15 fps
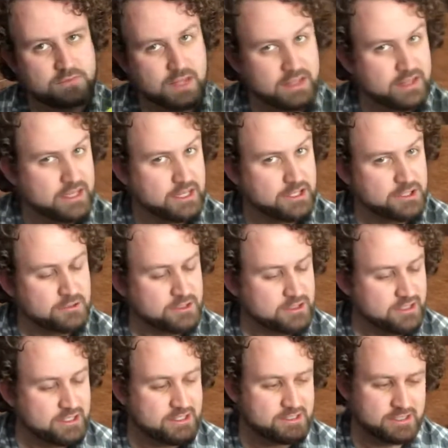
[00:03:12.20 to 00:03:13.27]
I think I know
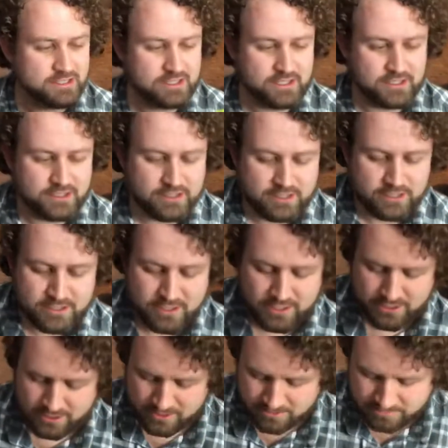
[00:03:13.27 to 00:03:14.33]
what these are.
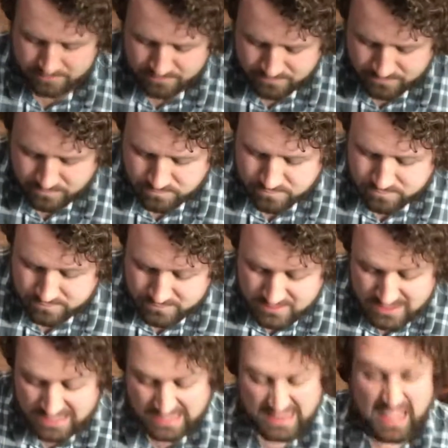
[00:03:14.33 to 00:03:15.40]

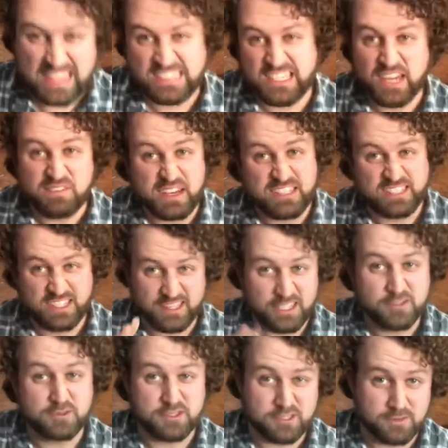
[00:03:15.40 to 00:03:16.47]
Last time I said
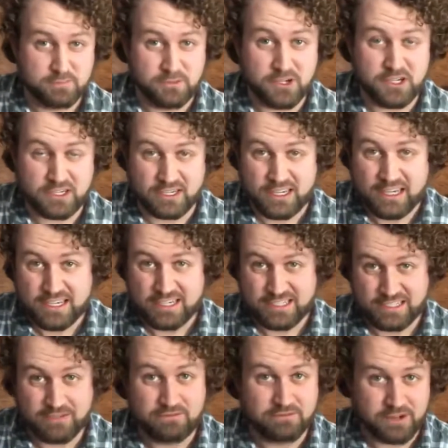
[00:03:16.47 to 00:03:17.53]
this was the book, because
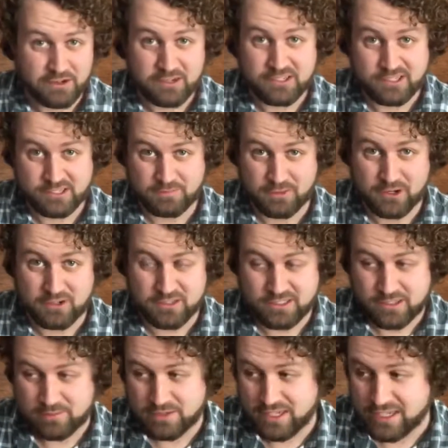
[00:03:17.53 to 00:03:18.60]
I'm very smart
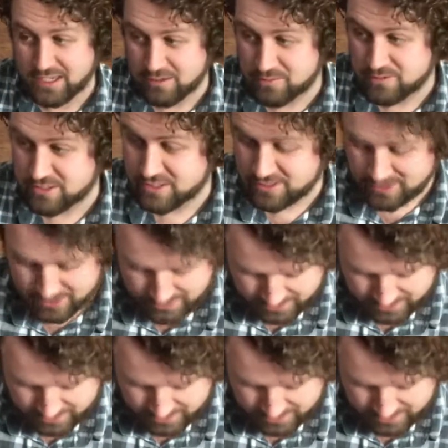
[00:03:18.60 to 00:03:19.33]
sometimes.